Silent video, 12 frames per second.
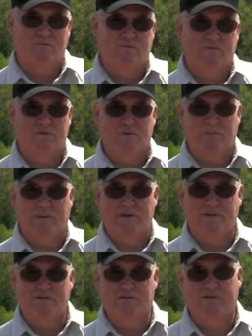with one of the
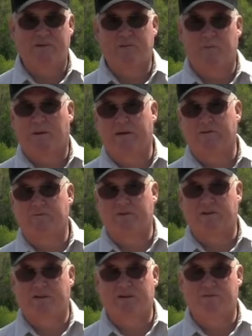planters, and he'll plant with
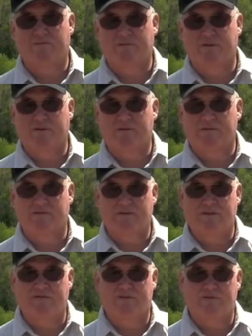the other one in
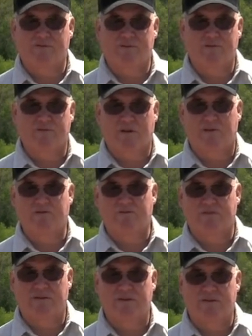different fields close
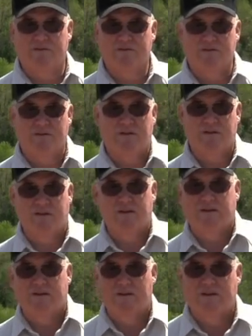together.
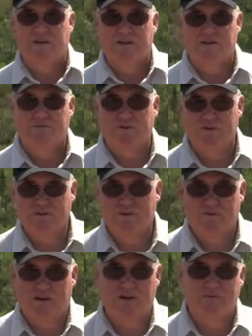And running
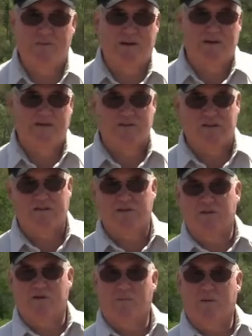two combines, that's
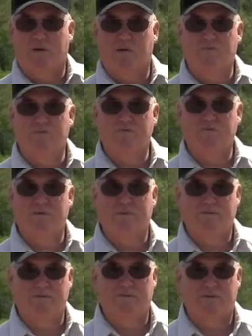not a problem. We
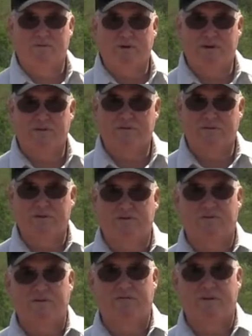put a regular six
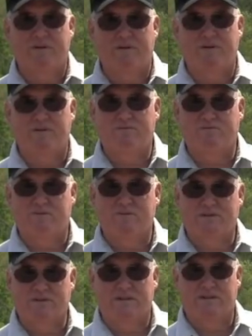row thirty on
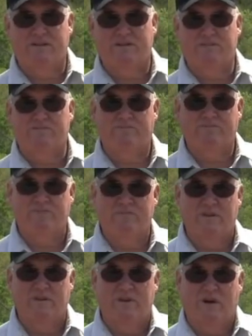one and a
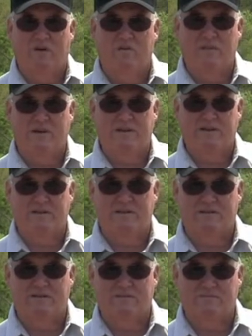homemade
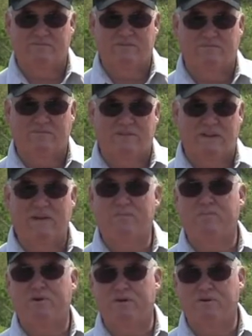uh,
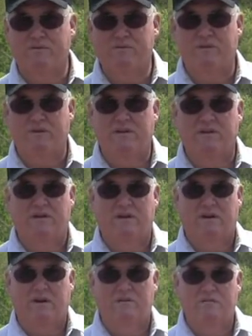eleven row
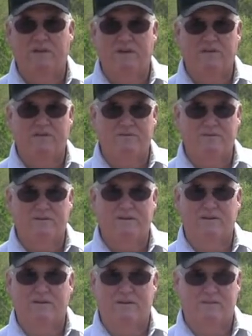on the other,
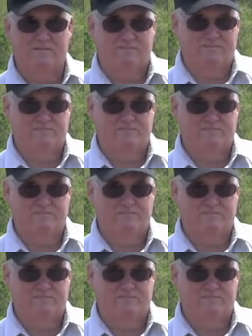and uh,